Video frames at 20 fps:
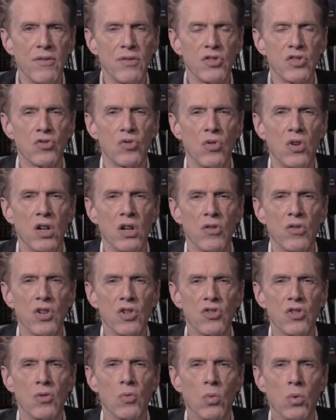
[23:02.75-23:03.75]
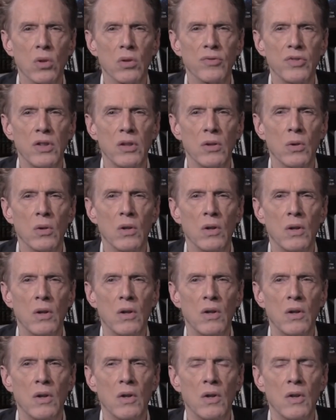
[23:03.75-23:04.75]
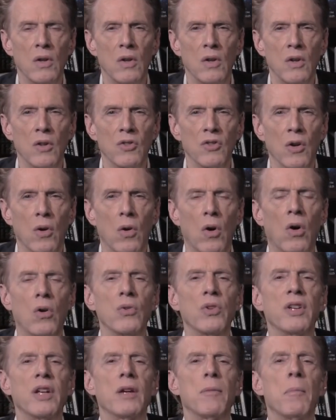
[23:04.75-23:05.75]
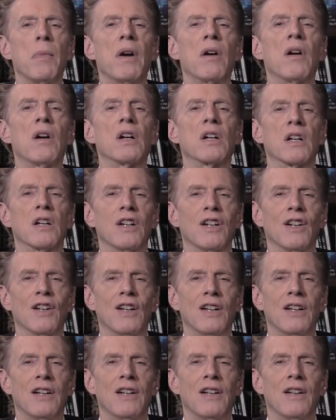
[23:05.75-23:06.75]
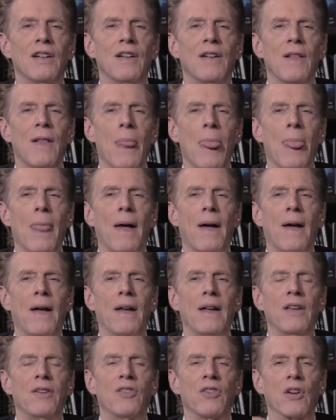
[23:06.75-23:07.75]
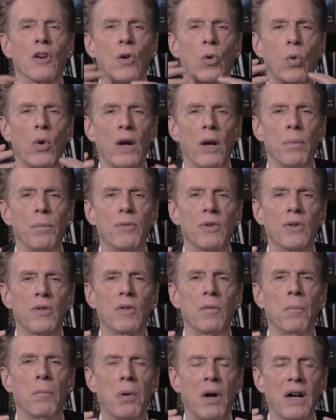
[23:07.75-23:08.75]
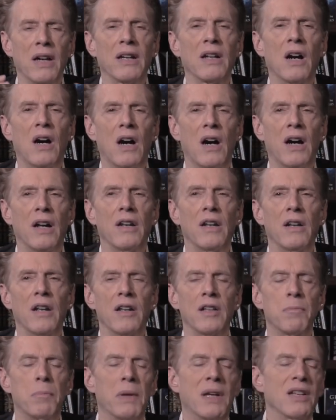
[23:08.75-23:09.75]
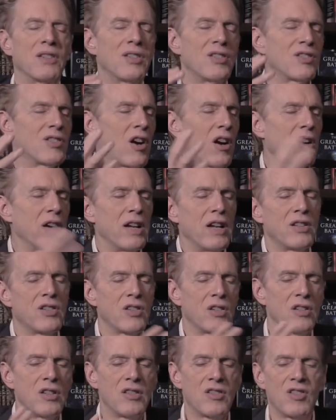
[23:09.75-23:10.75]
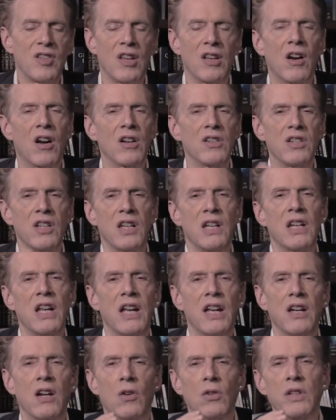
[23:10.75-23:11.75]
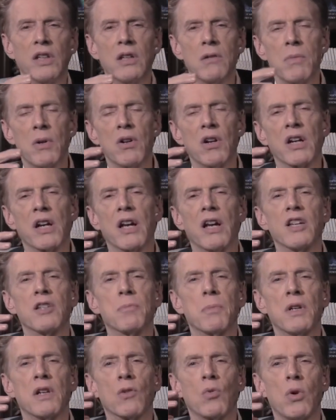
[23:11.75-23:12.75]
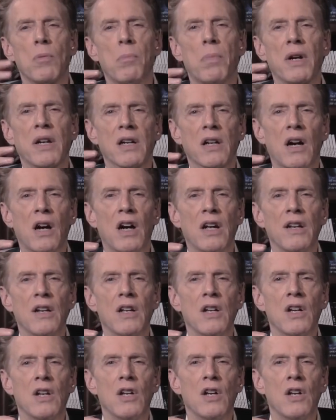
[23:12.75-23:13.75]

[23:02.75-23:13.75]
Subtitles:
have a strong Christian worldview. So only America is equipped by God, because it's in our DNA. Only America has been equipped by God